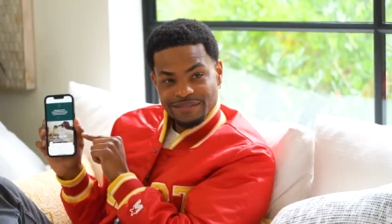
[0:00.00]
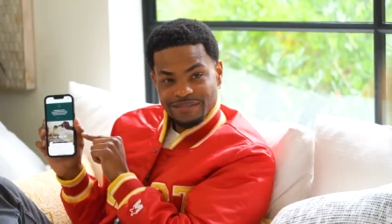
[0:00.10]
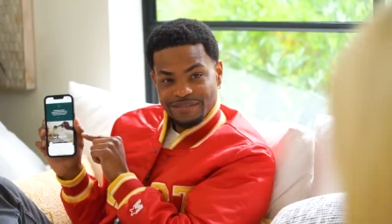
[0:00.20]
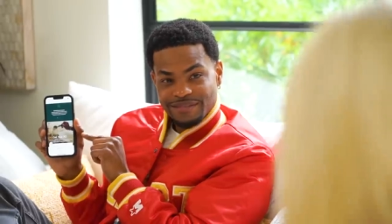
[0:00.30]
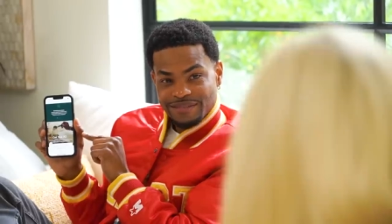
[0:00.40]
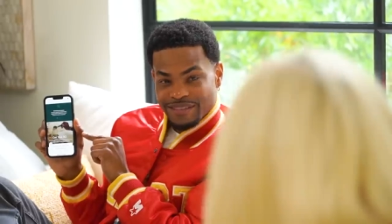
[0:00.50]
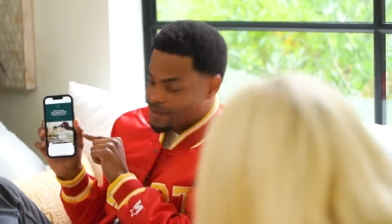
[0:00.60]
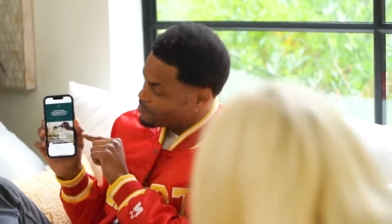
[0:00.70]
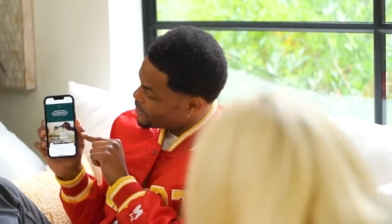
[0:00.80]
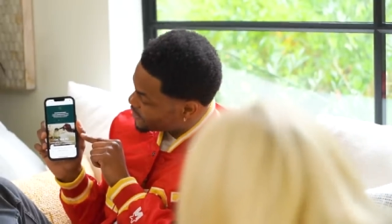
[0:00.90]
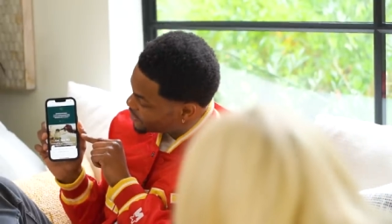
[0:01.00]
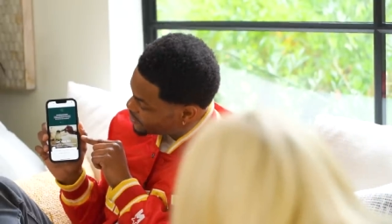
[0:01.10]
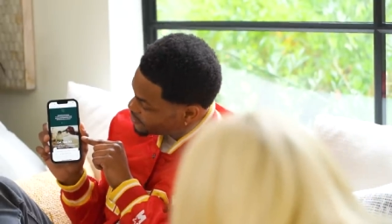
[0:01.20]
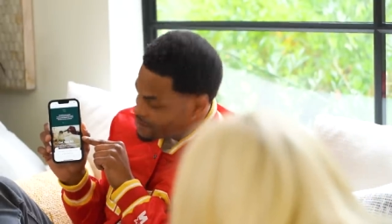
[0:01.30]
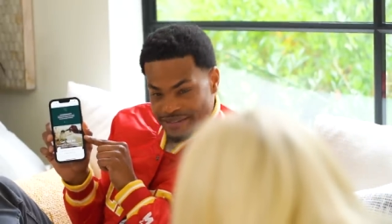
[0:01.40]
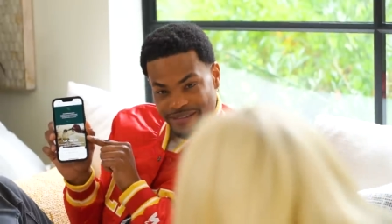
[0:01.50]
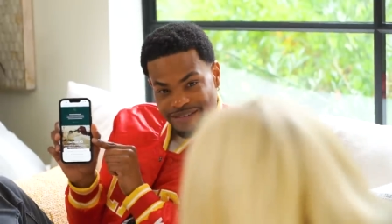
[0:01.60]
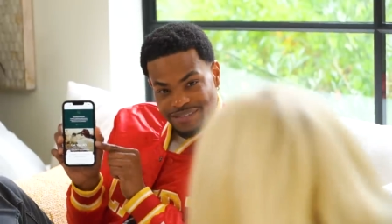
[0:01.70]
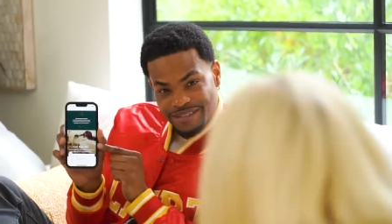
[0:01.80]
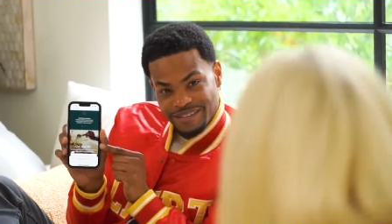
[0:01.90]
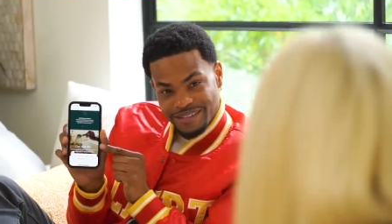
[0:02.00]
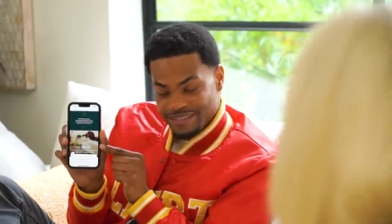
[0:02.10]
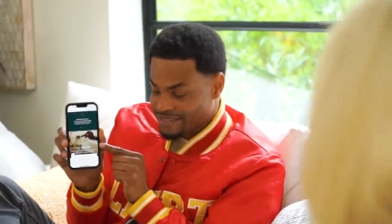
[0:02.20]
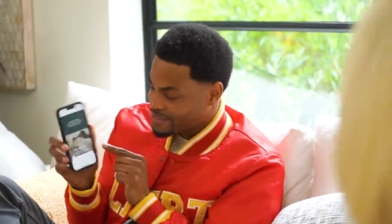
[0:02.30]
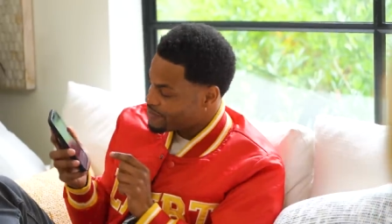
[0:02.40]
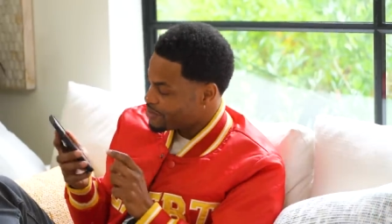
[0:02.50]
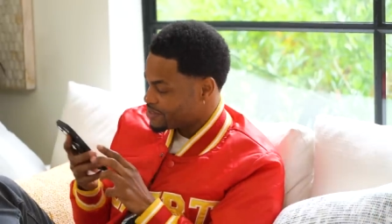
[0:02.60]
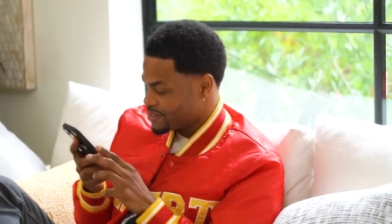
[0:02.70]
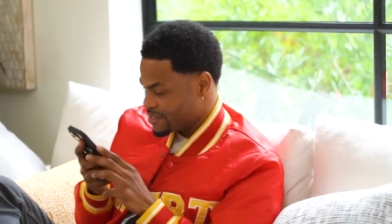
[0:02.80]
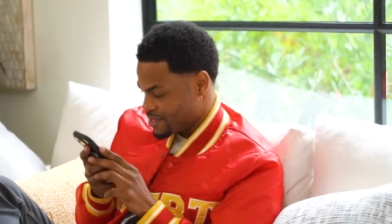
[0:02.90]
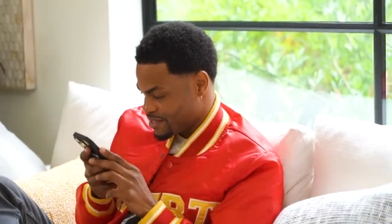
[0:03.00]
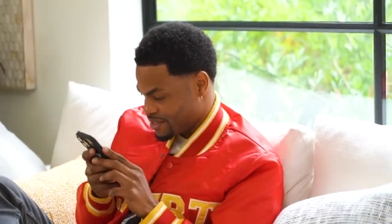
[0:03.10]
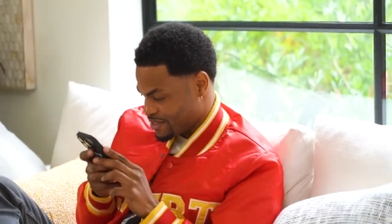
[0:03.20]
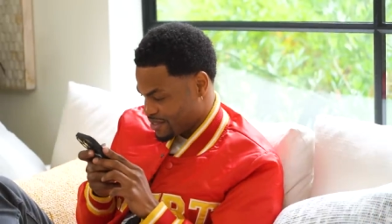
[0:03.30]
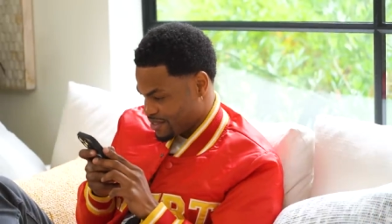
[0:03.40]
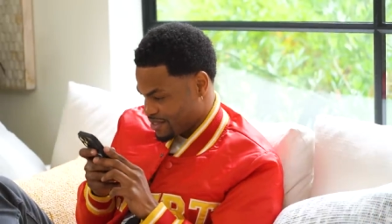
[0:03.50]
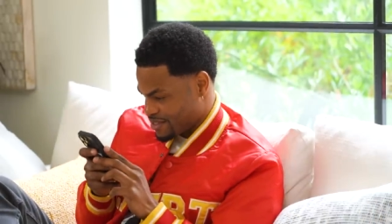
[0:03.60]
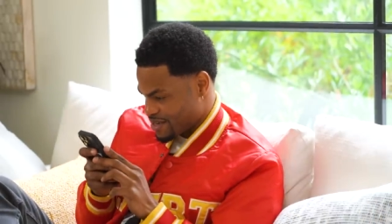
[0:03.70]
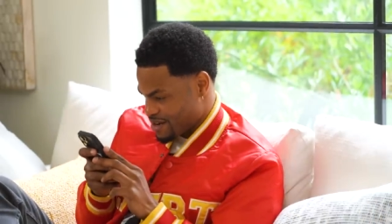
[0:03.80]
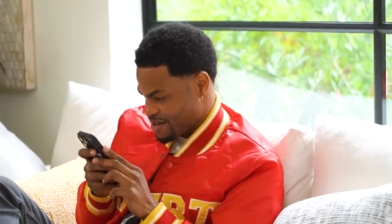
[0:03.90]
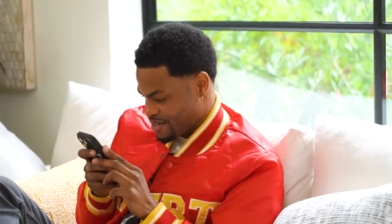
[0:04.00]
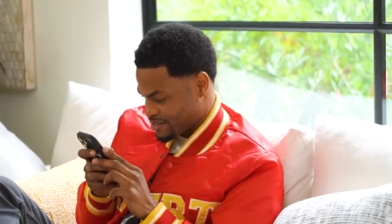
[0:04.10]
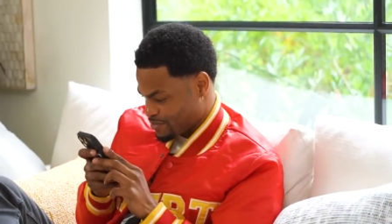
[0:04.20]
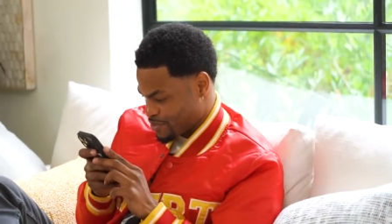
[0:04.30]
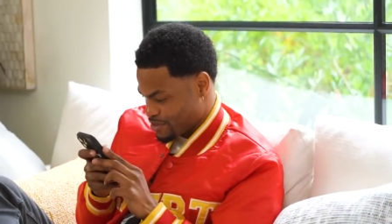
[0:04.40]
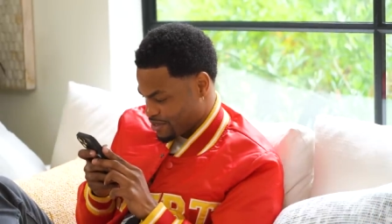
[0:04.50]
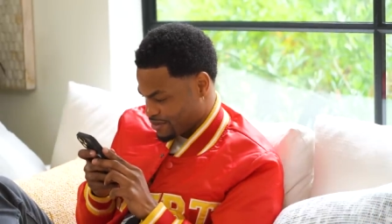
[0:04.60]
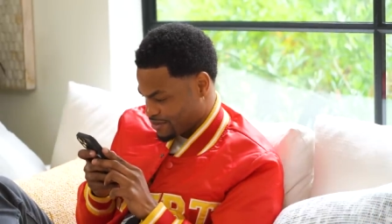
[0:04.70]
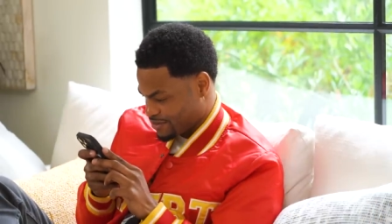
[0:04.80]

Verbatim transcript: They have what? A black hand. Look at that. Diversity. See? All right, I'll support.